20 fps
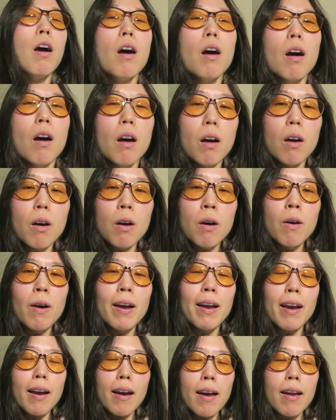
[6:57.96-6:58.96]
oh,
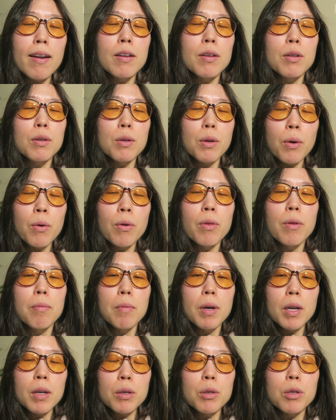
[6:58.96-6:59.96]
I gotta soak the
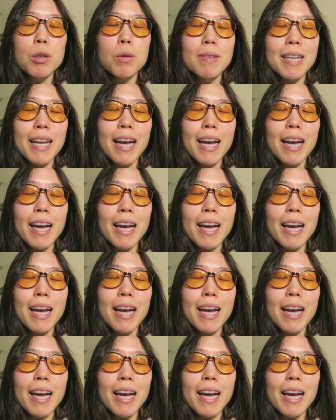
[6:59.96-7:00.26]
mushrooms,